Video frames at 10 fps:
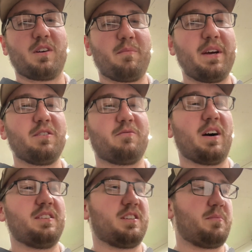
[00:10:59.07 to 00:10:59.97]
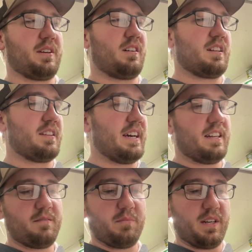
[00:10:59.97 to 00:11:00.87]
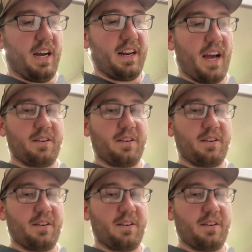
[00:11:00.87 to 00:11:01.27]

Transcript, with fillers: I bet you find something like that. But I, I